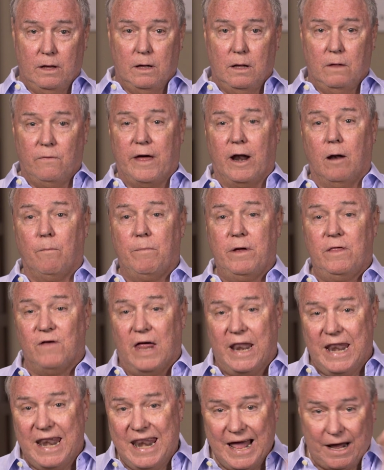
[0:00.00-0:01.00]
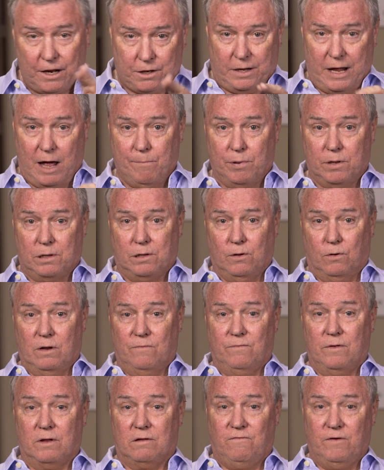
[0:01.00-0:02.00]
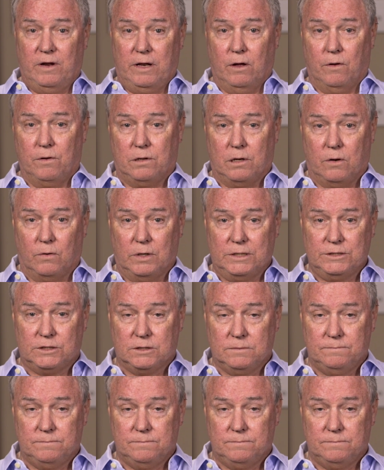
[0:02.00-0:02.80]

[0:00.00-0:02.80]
That'll be the next episode of this video series.